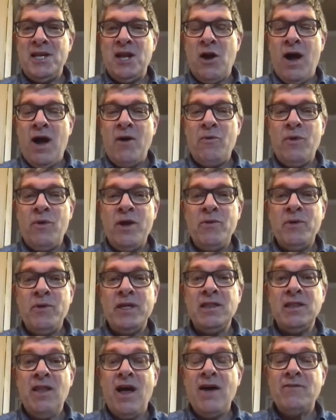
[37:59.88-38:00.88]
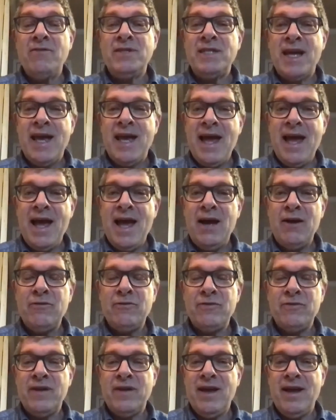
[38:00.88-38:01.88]
we would love to have
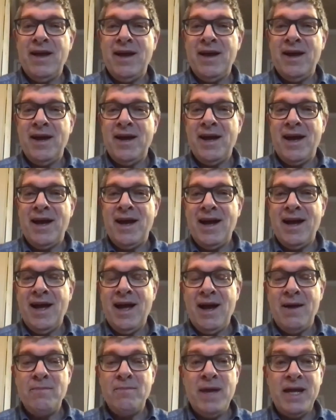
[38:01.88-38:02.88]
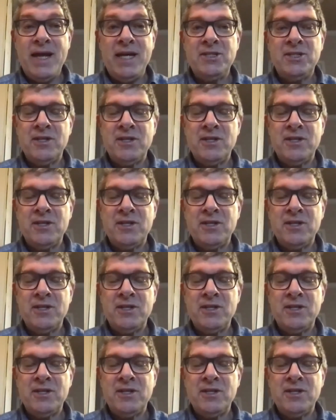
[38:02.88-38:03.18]
a major